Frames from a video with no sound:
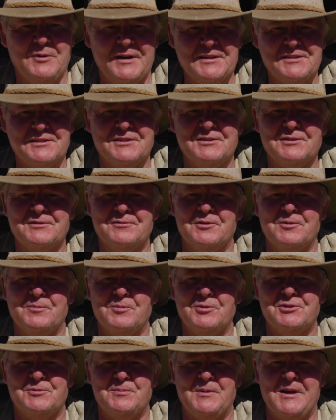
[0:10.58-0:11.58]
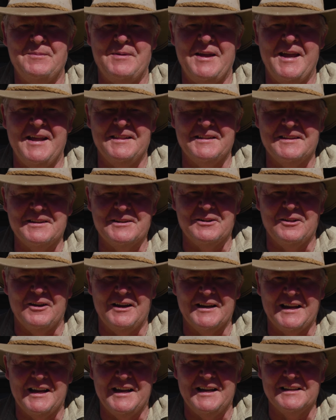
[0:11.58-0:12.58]
questions for the Bush Bee Man that you'd
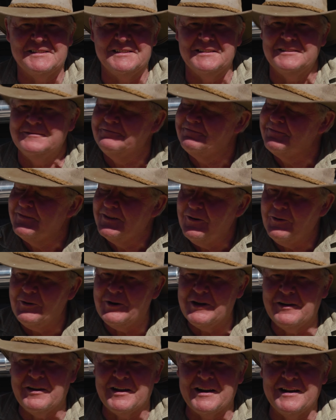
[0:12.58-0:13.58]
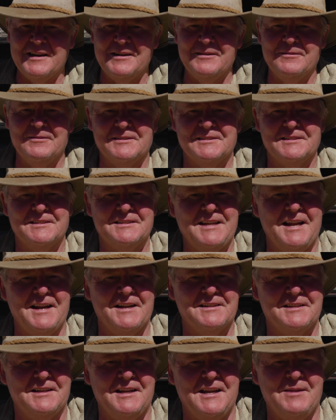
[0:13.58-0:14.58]
like answered, all you got to do is
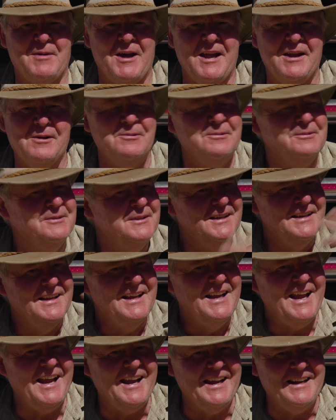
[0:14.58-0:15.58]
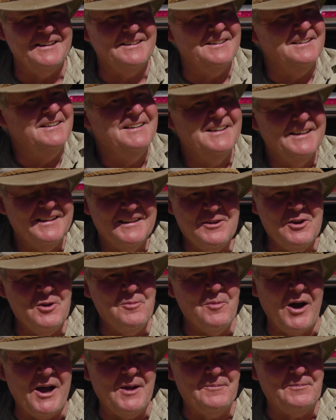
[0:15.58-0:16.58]
send us an email and
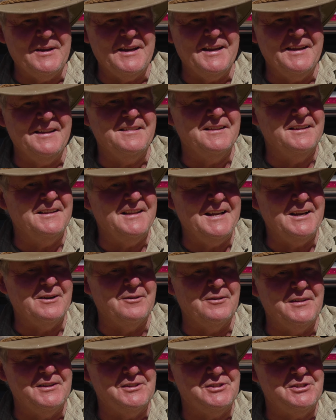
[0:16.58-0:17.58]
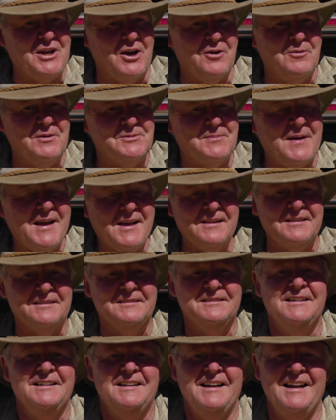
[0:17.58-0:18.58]
you might be the leader of this show as
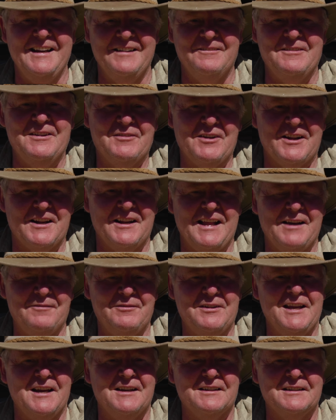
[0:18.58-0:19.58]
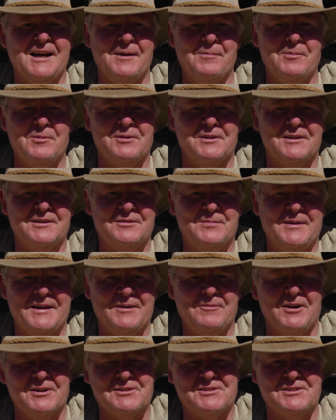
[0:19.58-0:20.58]
well. And then we've got a lovely young couple that have
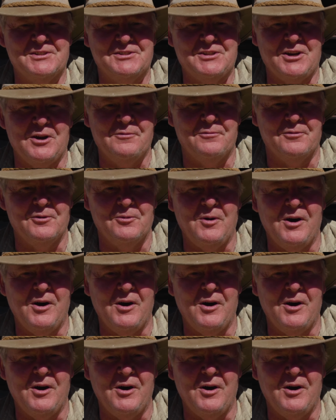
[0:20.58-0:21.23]
been watching the show for a